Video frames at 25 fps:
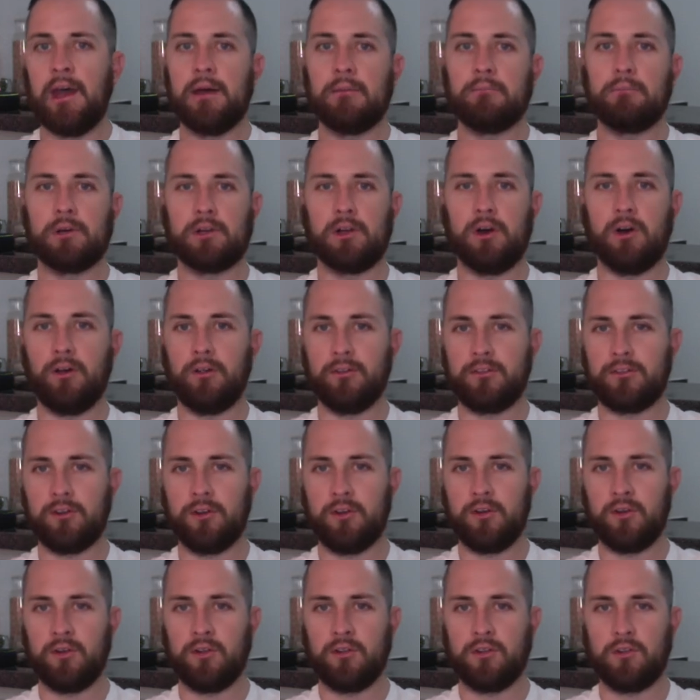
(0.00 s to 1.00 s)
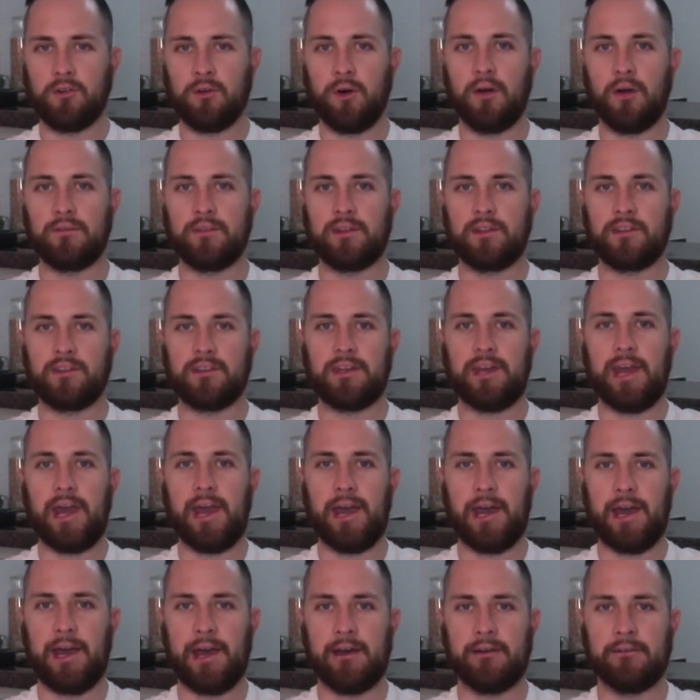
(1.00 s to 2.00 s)
but also you obviously
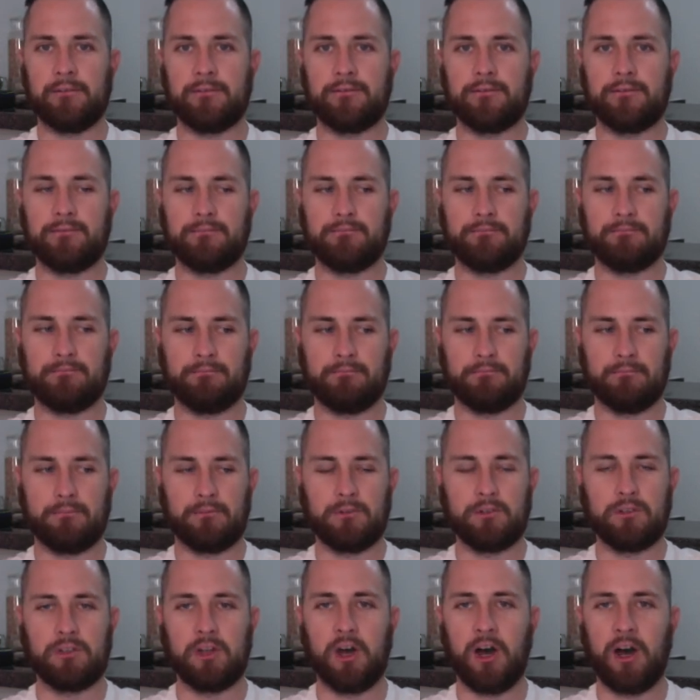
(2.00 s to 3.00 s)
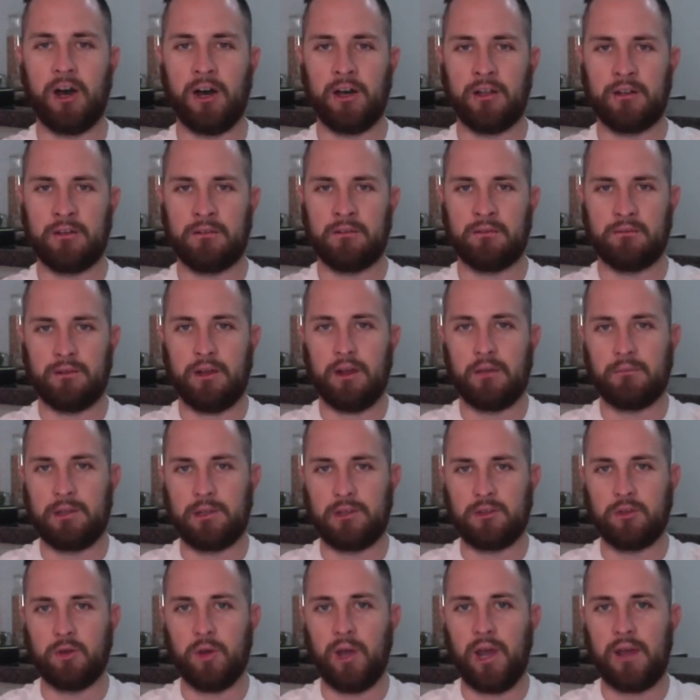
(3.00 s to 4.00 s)
have
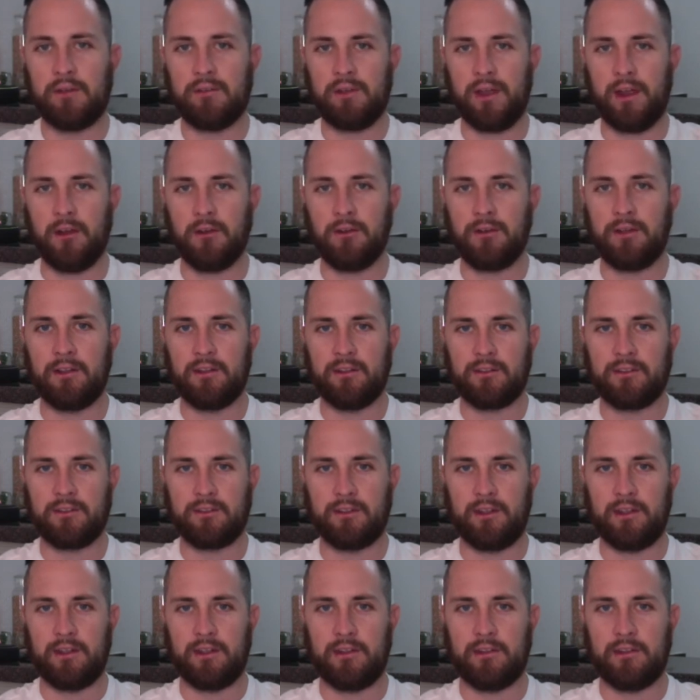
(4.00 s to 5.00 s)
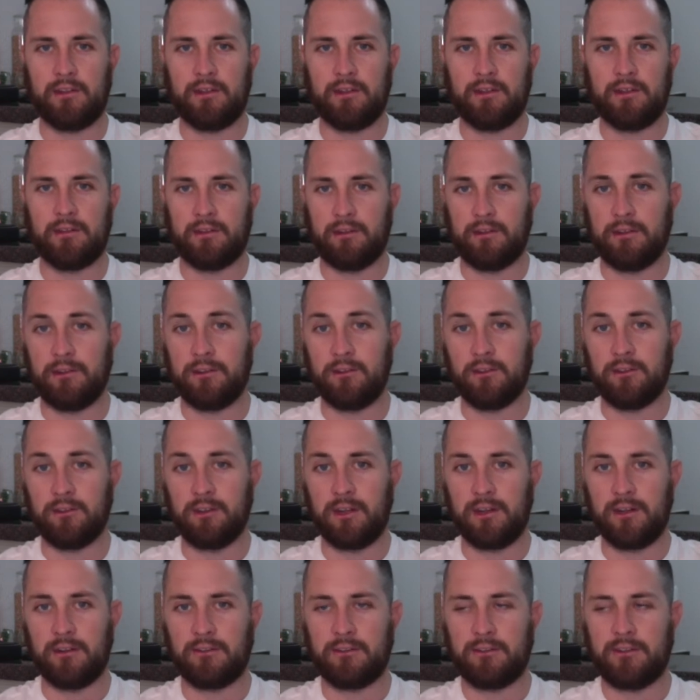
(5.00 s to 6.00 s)
you have areas in the
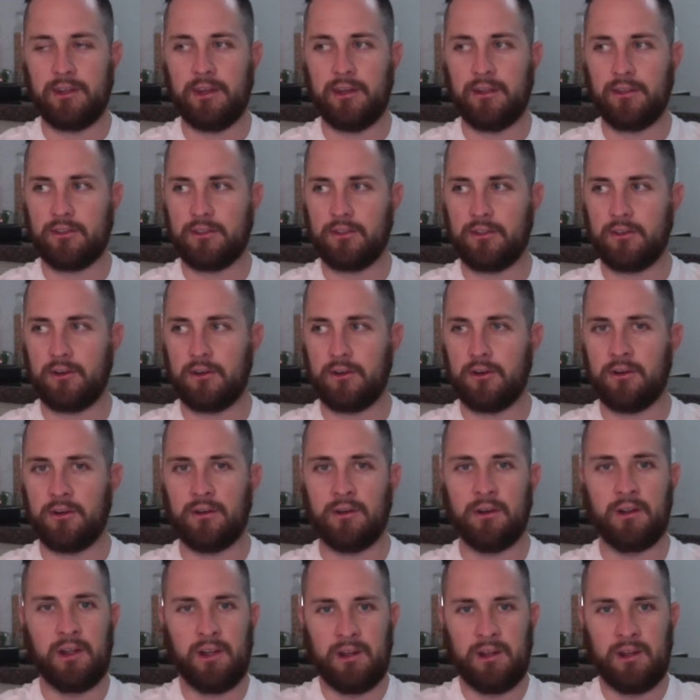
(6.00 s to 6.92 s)
United States that are